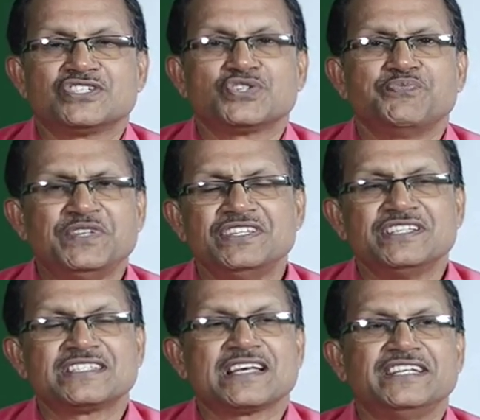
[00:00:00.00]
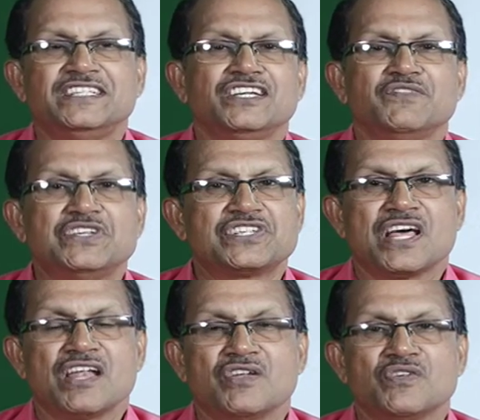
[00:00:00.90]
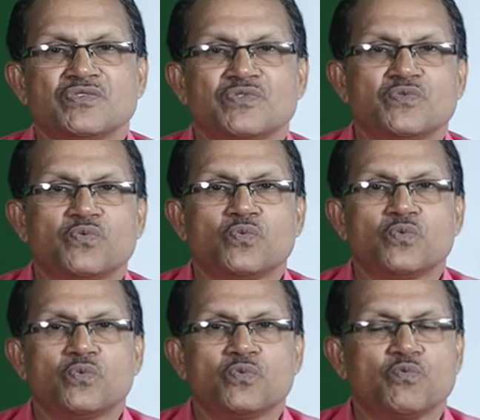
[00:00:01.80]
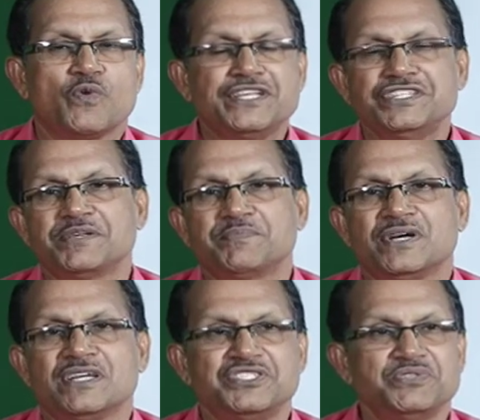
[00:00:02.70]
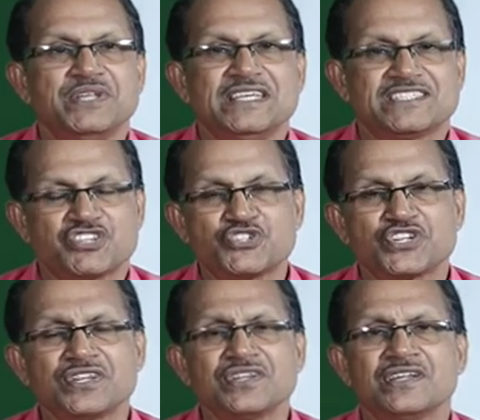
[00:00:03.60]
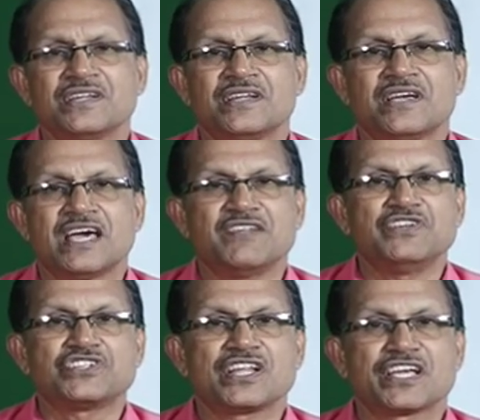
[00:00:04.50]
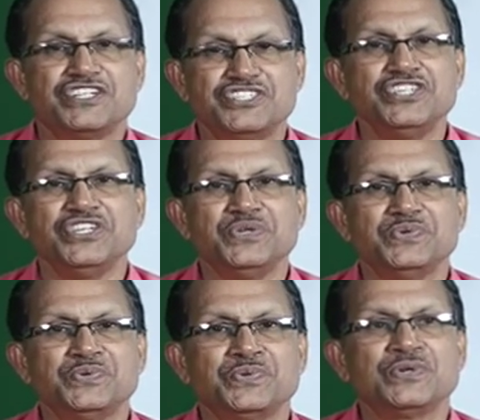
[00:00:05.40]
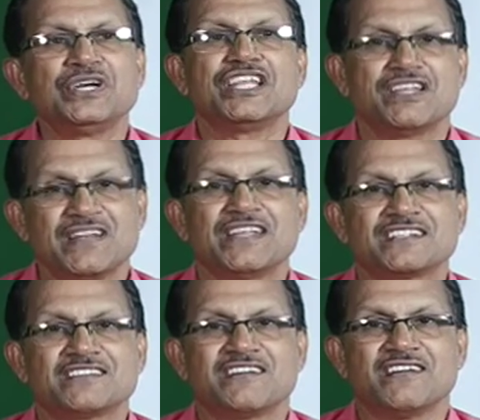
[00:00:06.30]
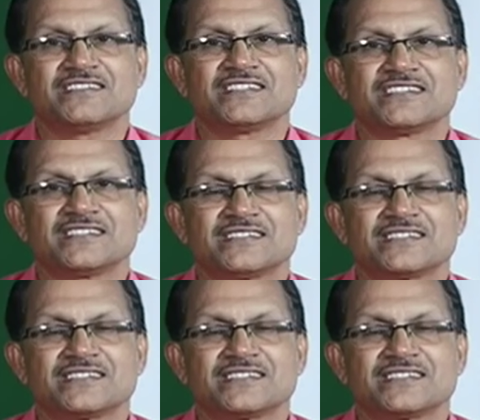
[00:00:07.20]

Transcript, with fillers: So, with this I think we shall wind up today's session and we shall continue in our next class.